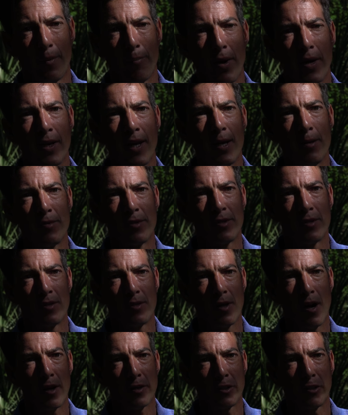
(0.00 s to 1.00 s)
My name's
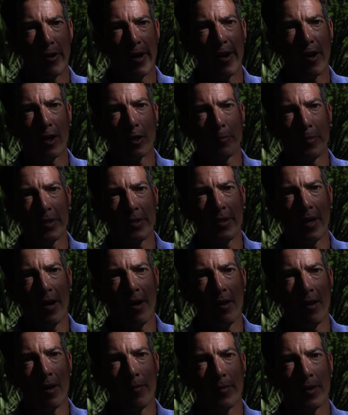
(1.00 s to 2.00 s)
Dr. Eric
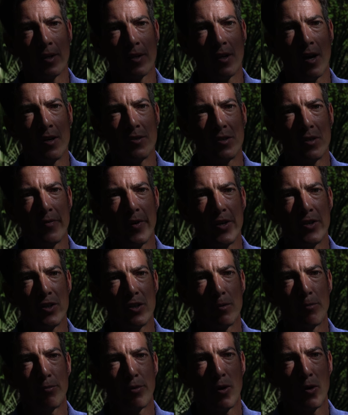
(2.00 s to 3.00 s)
Patel. I'm the
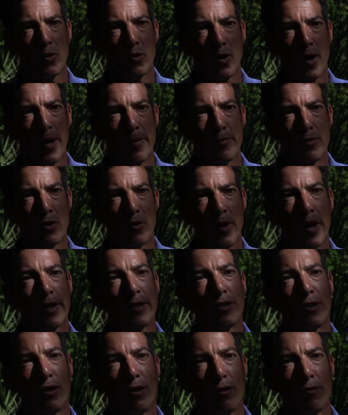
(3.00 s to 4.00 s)
Conservation Program
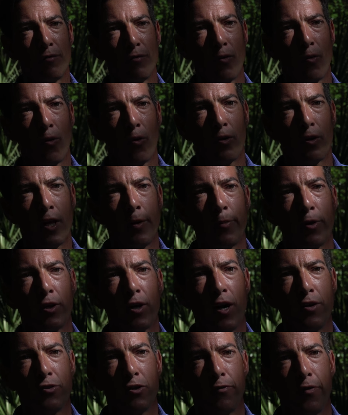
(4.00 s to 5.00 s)
Director for Lemur
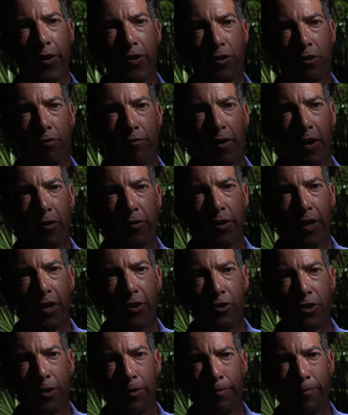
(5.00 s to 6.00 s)
Conservation
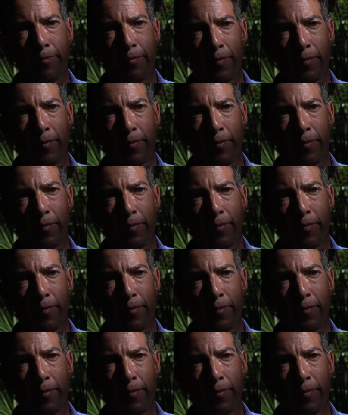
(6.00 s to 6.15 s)
Foundation.